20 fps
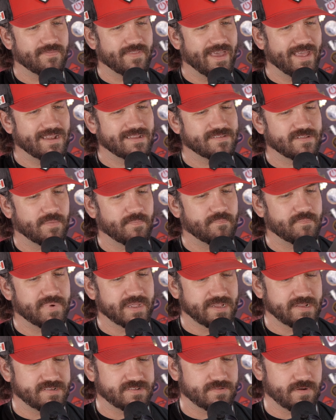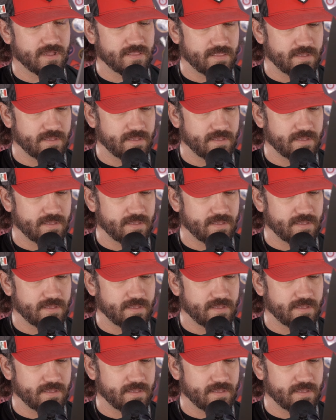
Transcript: That is a beast right